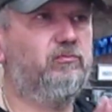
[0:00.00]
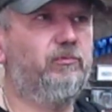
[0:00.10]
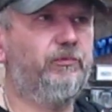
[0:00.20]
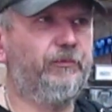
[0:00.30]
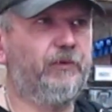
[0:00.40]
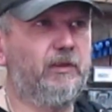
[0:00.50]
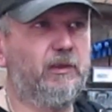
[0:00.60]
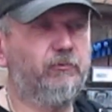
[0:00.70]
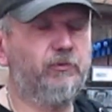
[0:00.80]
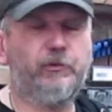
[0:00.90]

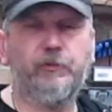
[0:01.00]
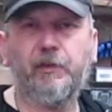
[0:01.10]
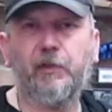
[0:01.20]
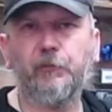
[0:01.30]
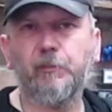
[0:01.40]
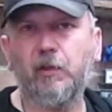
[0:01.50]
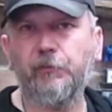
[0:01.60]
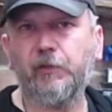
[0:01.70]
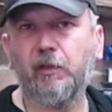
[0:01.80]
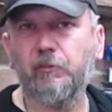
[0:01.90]
1500, 2000 miles
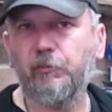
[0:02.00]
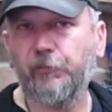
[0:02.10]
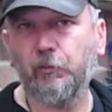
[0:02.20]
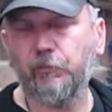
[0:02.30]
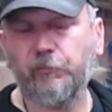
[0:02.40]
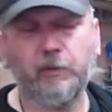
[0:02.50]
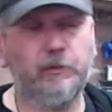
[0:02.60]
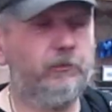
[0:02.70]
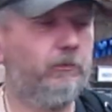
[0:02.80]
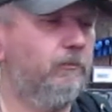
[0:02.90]
ago was an oil
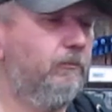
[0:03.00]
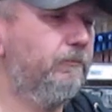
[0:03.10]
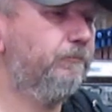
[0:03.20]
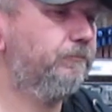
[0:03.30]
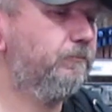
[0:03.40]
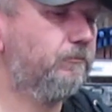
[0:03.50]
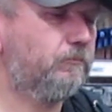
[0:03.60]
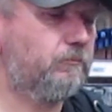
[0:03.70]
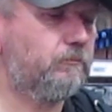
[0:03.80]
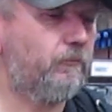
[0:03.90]
change.
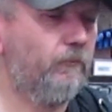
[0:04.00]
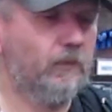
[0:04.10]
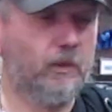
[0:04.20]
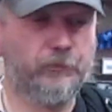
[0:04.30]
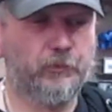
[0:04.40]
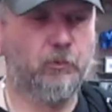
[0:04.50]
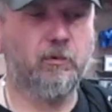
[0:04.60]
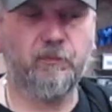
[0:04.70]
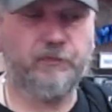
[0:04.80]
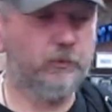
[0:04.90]
That was an oil
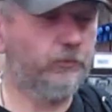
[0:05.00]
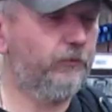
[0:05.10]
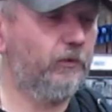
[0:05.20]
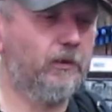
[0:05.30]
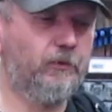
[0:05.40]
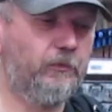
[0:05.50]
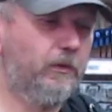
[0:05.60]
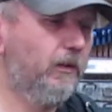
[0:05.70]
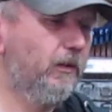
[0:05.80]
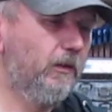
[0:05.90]
and filter change.
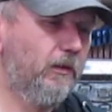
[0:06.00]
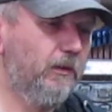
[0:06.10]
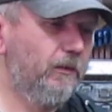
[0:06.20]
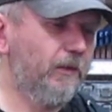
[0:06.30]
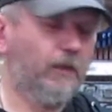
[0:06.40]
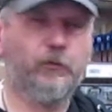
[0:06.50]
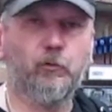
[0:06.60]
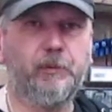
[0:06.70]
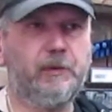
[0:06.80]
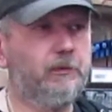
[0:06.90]
That's all
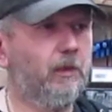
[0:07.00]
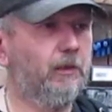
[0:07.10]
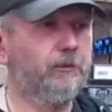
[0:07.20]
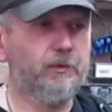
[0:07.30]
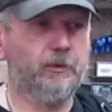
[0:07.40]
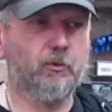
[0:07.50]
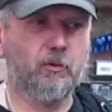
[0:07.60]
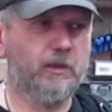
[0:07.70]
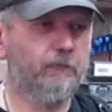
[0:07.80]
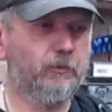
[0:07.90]
been done. The
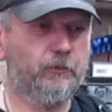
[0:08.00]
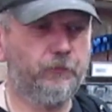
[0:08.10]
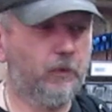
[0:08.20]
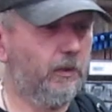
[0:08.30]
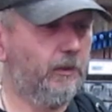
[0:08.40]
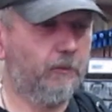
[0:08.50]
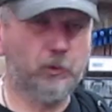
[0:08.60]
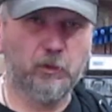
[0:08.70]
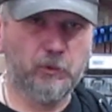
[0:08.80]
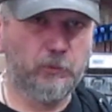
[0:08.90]
oil level is fine. I'm
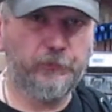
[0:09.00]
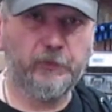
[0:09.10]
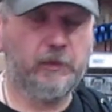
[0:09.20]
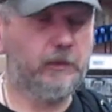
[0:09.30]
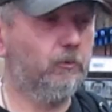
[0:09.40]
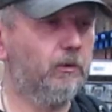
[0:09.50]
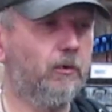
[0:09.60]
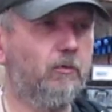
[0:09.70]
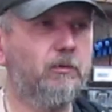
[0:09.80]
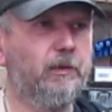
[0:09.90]
not losing any
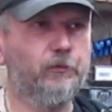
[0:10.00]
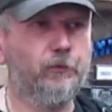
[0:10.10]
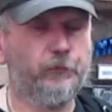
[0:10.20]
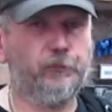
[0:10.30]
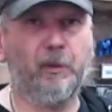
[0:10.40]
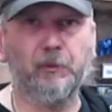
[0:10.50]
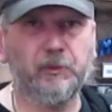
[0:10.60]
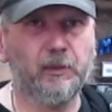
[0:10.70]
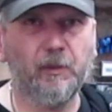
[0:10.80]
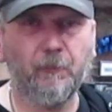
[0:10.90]
oil. It's not
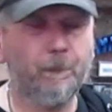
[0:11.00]
smoking.